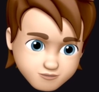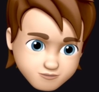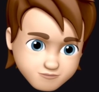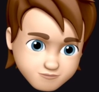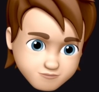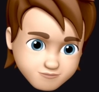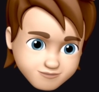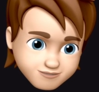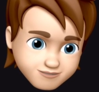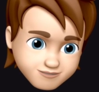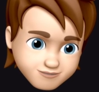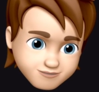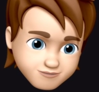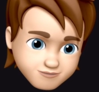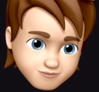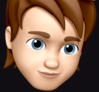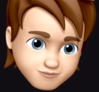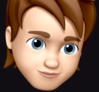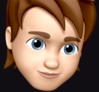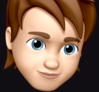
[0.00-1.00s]
Hopefully
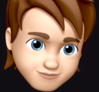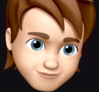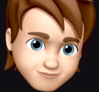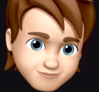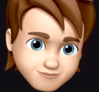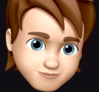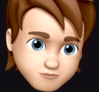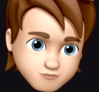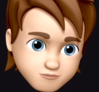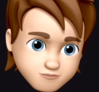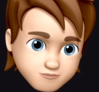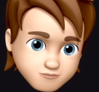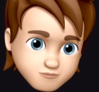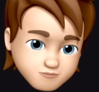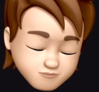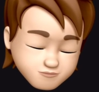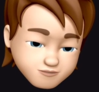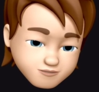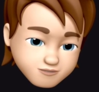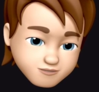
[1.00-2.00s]
that's
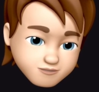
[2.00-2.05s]
helpful.